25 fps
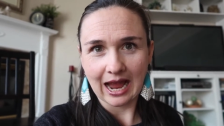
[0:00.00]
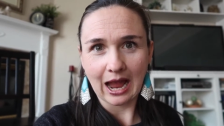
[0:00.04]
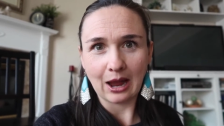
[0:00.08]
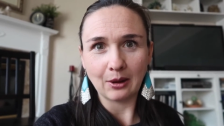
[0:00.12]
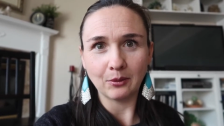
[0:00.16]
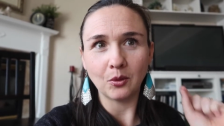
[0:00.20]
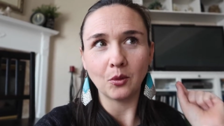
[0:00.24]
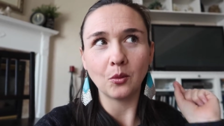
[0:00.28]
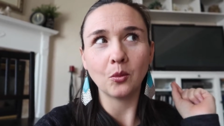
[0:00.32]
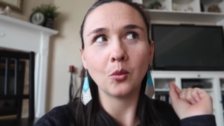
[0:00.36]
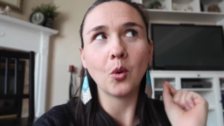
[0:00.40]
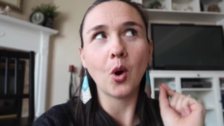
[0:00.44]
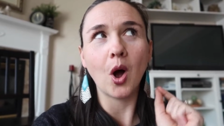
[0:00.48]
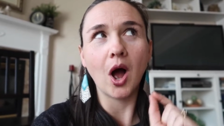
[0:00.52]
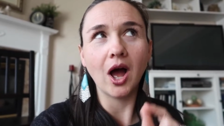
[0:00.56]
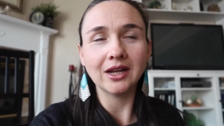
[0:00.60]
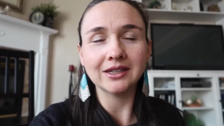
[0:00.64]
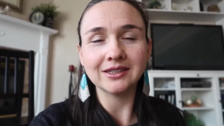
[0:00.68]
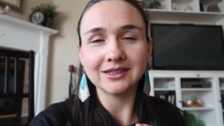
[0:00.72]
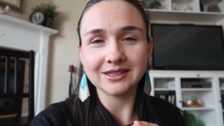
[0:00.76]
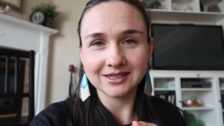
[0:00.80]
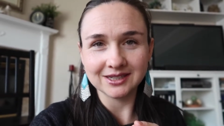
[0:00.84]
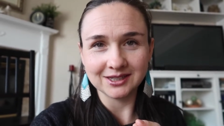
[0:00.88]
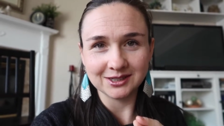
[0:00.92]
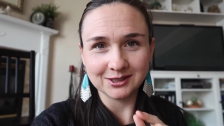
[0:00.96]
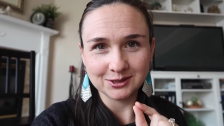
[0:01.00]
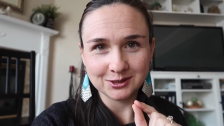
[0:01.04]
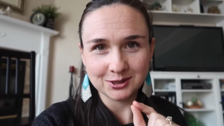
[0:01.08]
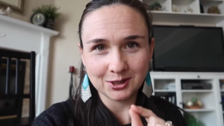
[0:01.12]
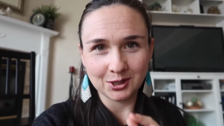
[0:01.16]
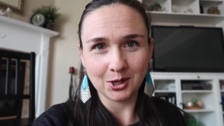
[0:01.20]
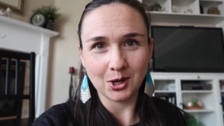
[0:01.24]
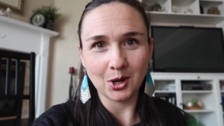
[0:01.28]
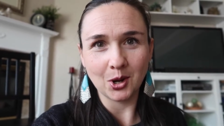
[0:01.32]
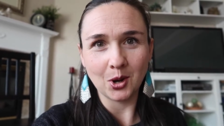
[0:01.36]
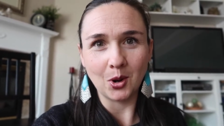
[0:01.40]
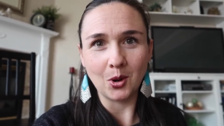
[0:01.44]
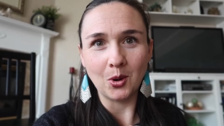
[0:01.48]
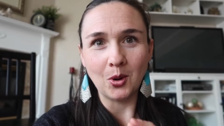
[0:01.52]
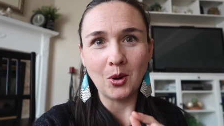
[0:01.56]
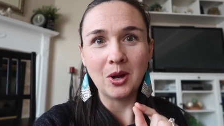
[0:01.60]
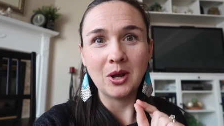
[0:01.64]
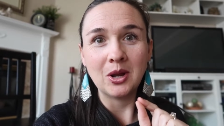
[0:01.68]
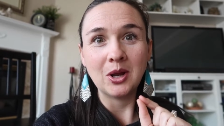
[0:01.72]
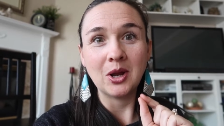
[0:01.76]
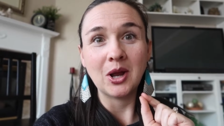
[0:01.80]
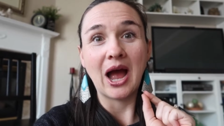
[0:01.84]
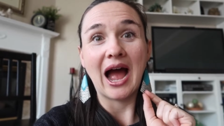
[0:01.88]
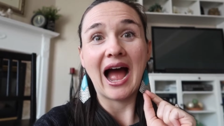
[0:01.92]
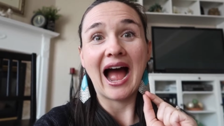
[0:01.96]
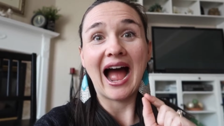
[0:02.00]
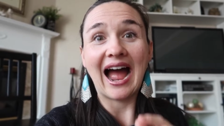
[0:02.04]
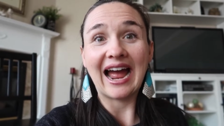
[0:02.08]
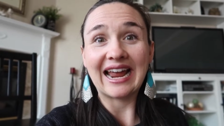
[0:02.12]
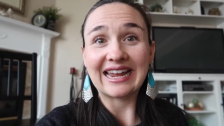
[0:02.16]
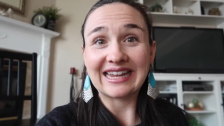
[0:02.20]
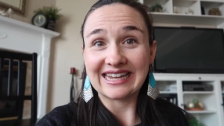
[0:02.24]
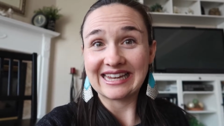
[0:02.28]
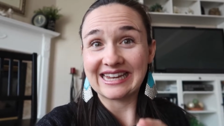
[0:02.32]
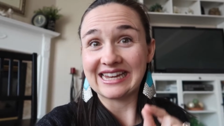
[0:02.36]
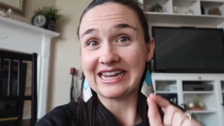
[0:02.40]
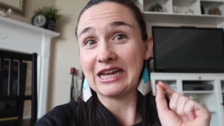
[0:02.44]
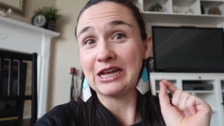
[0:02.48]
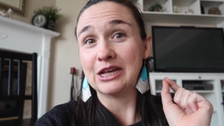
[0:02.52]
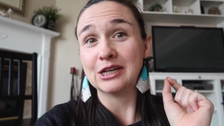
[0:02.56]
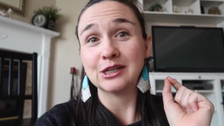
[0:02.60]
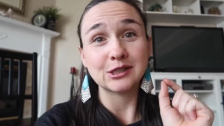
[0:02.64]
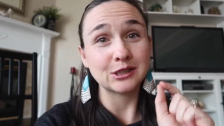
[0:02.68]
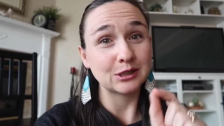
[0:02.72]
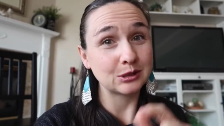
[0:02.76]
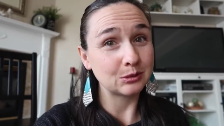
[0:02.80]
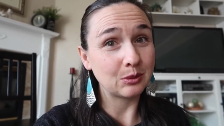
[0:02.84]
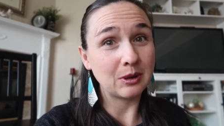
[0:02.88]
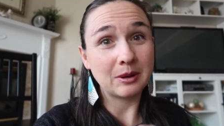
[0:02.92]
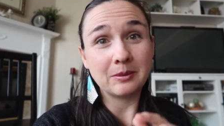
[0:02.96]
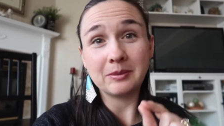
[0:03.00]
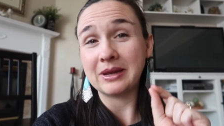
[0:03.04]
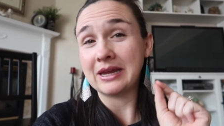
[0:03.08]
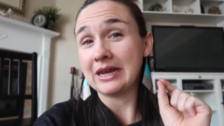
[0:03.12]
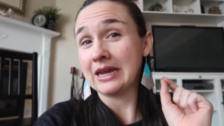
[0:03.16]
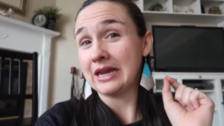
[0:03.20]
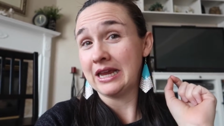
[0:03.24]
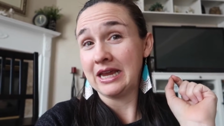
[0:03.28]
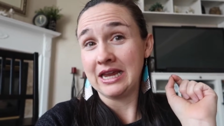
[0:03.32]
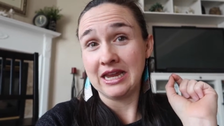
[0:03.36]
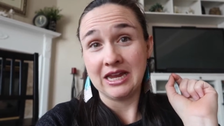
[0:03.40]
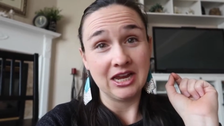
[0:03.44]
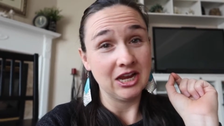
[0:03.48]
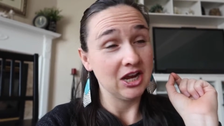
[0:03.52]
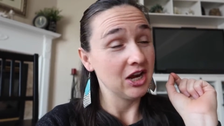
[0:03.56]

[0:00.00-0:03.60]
I will want to go hiking, swimming,